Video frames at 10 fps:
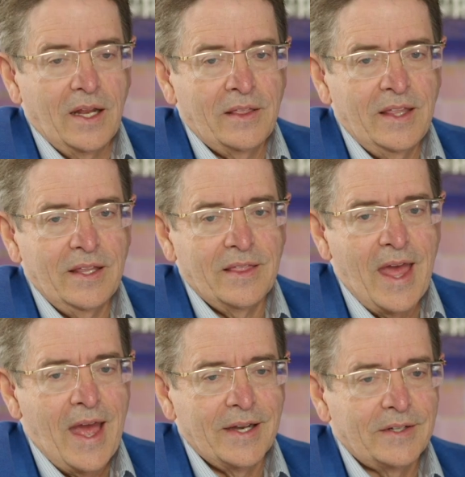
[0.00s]
I think
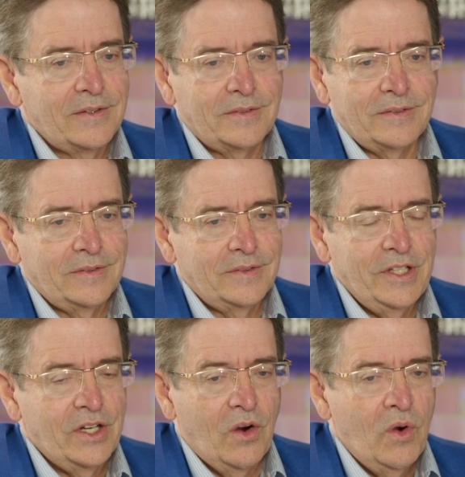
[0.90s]
that,
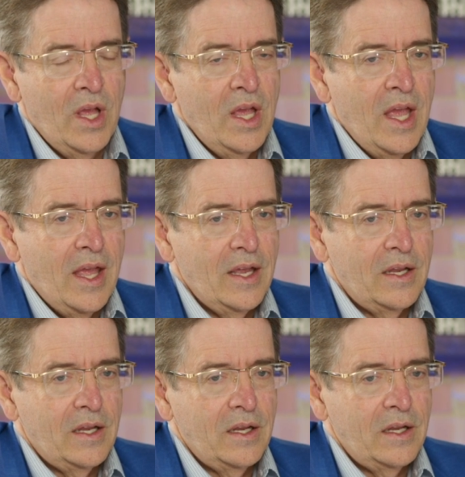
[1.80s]
you know,
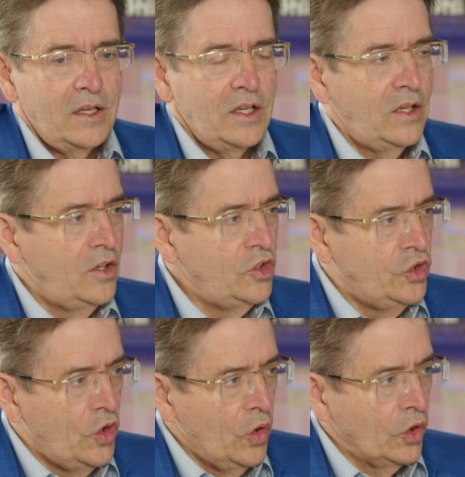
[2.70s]

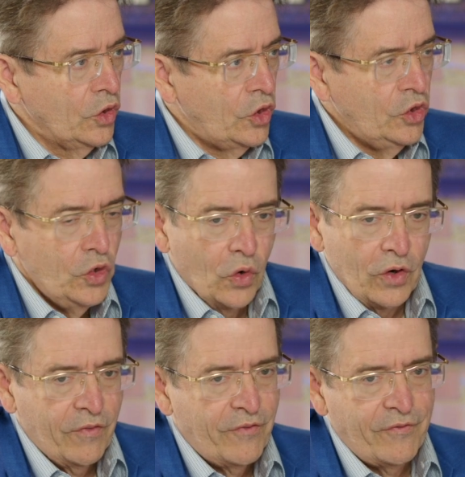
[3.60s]

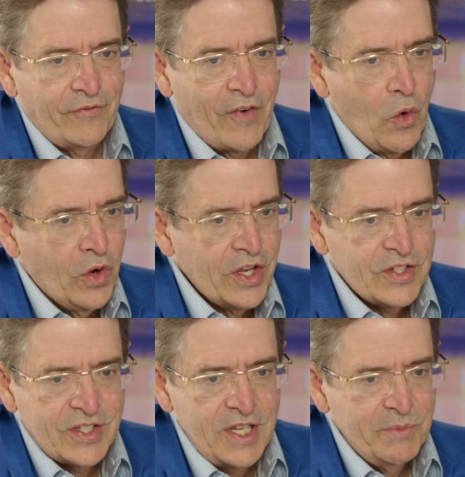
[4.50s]
your focus
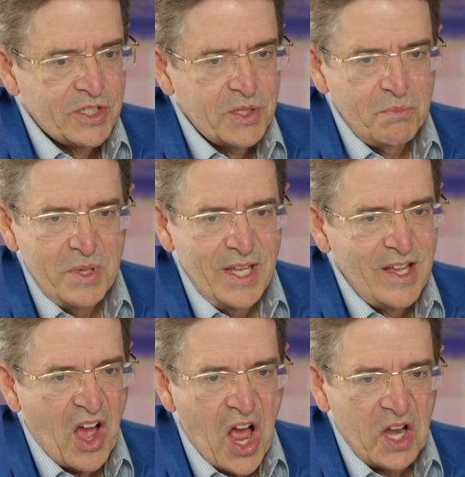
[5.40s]
seems to be
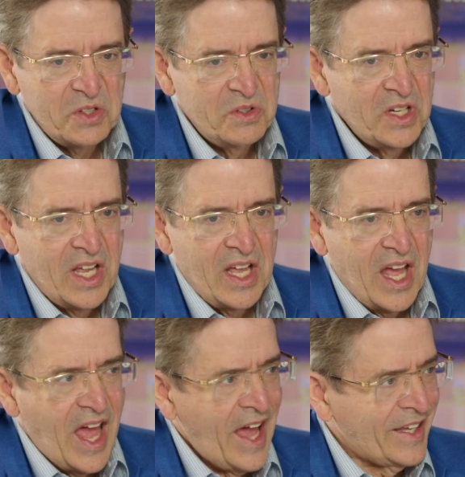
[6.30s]
on
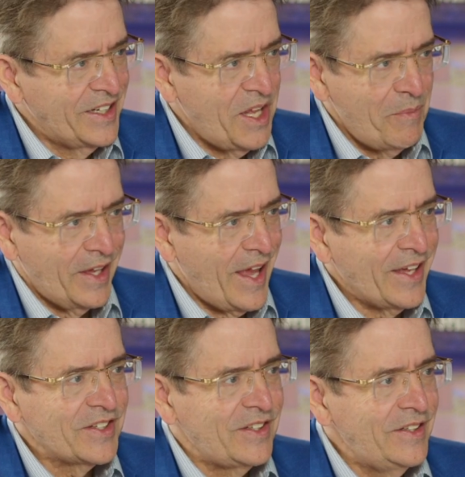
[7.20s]
academic
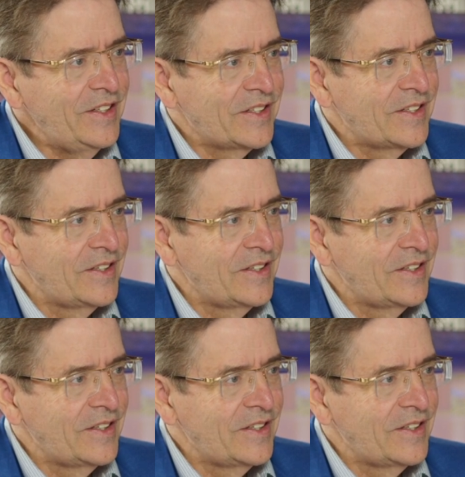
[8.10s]
excellence,